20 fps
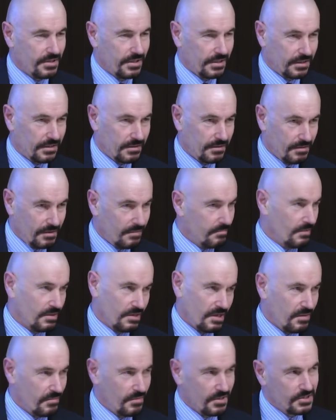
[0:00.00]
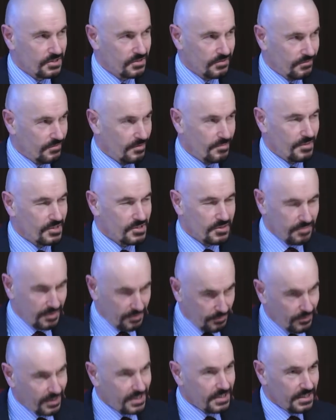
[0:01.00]
It must have
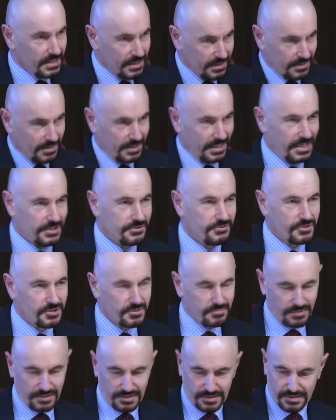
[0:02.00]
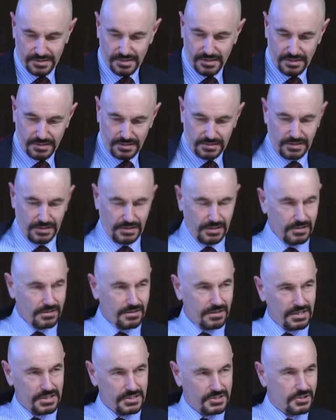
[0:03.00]
been windy in the entrance, but
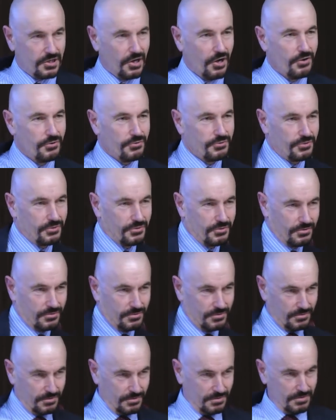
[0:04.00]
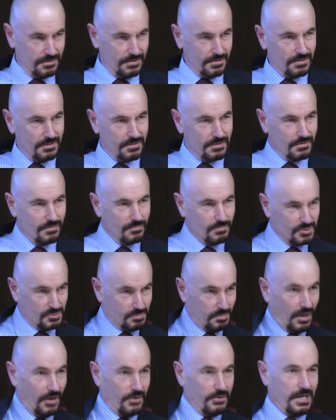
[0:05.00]
his coat was
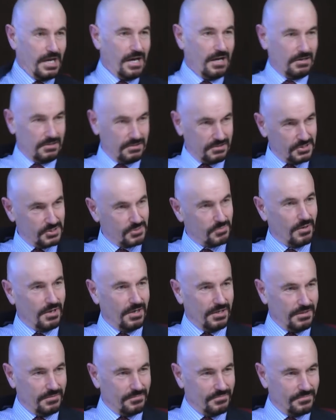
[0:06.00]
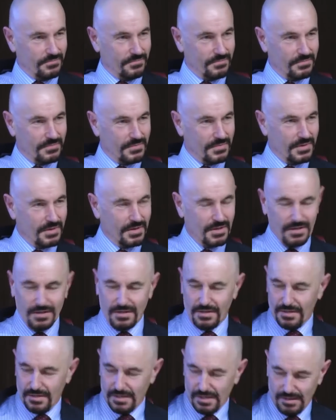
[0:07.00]
blown out this way,
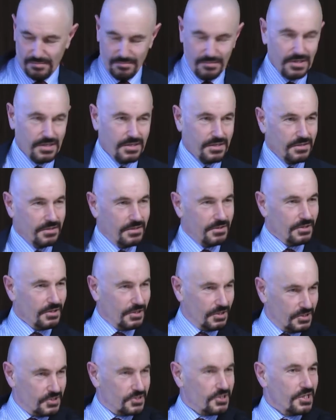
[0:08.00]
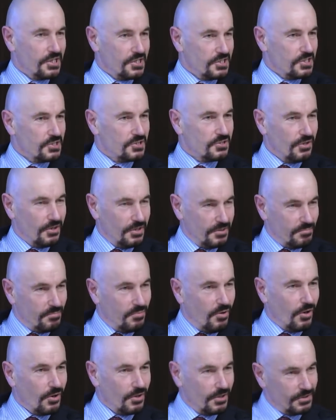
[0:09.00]
and you could see his inside
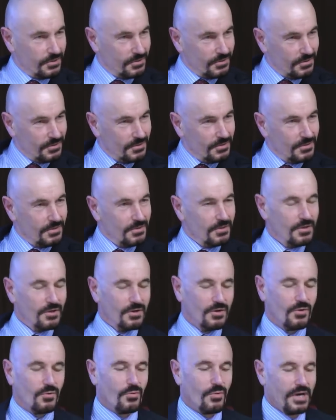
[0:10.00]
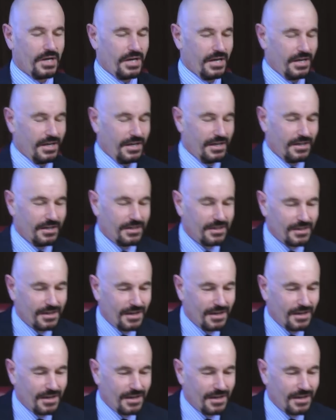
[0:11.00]
pocket where